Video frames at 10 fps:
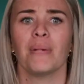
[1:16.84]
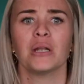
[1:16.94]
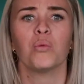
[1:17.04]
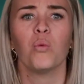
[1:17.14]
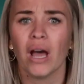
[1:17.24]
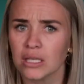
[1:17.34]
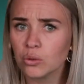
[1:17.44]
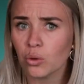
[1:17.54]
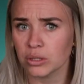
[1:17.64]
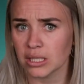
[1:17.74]
But
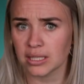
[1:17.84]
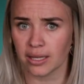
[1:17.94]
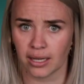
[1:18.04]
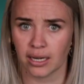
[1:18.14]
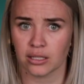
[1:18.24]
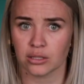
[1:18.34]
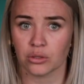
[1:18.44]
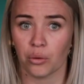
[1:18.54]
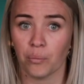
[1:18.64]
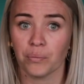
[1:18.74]
what causes a
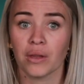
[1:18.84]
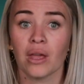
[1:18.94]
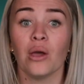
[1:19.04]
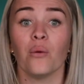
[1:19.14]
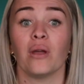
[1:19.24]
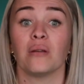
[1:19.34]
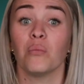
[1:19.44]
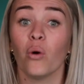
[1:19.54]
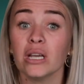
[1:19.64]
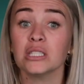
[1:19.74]
thunderstorm?
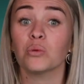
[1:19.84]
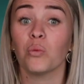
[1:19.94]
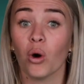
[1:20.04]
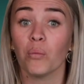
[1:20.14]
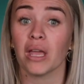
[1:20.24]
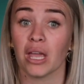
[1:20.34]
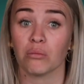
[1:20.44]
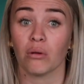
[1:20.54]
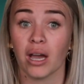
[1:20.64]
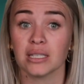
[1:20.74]
When moist warm
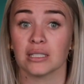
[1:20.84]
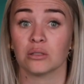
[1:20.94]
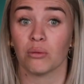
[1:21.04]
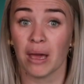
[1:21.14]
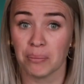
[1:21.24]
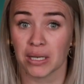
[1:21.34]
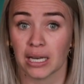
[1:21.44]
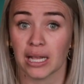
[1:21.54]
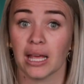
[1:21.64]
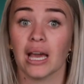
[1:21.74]
air rises
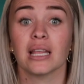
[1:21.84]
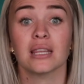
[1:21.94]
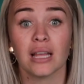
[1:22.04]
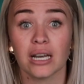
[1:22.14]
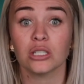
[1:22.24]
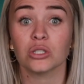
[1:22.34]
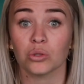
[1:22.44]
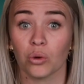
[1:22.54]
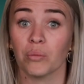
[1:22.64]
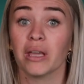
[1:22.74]
rapidly, a
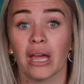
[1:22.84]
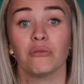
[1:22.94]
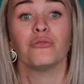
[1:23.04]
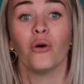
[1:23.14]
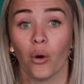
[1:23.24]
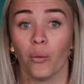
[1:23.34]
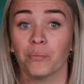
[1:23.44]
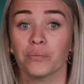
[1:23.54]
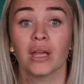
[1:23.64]
thunderstorm can form.